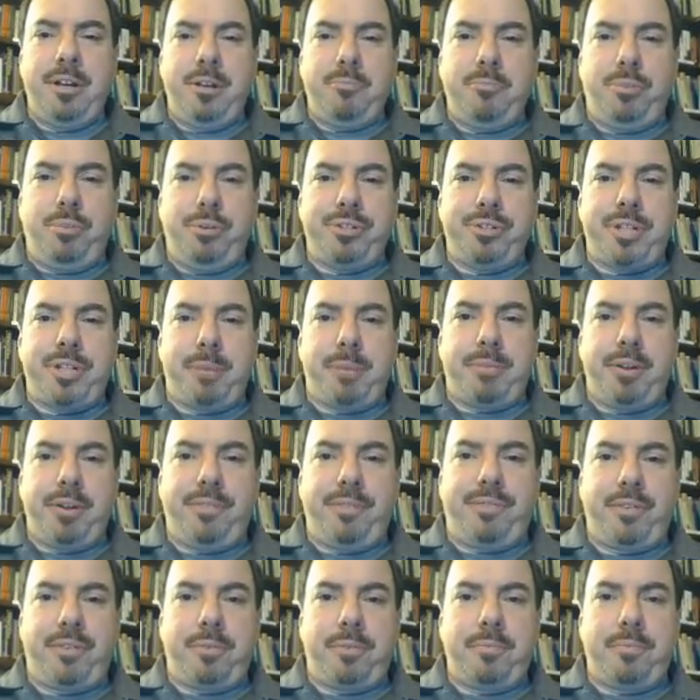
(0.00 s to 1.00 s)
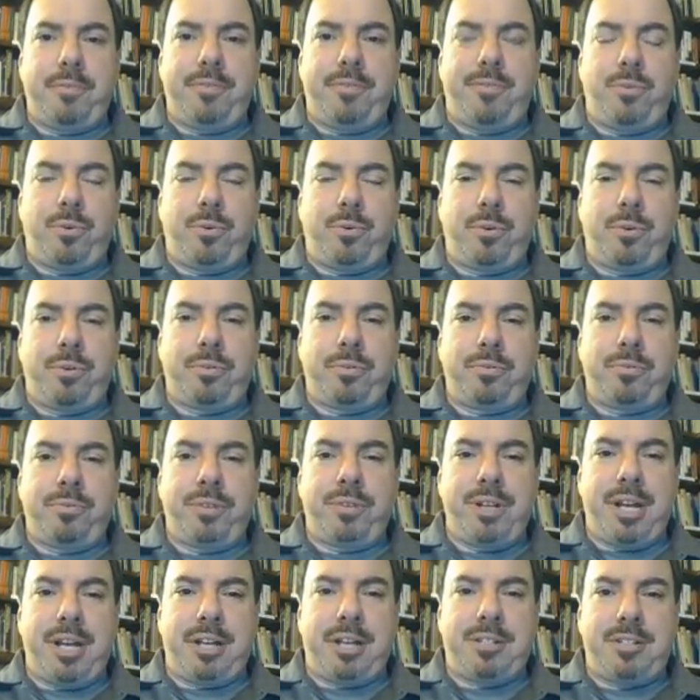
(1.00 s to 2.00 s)
pull something for the
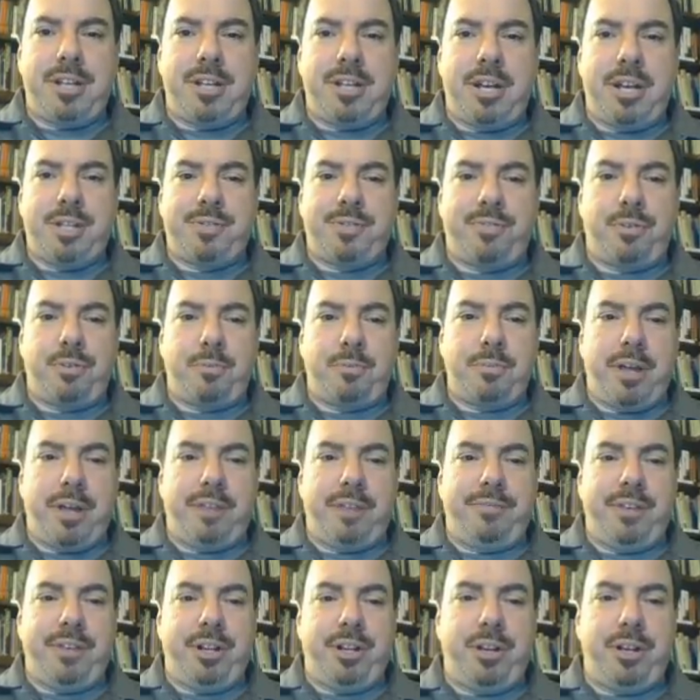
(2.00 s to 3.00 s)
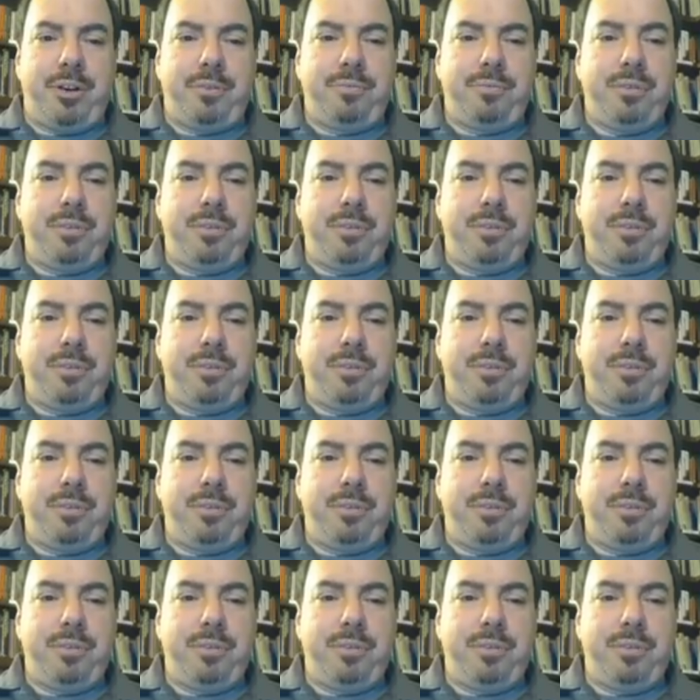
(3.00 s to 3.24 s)
next test from that video.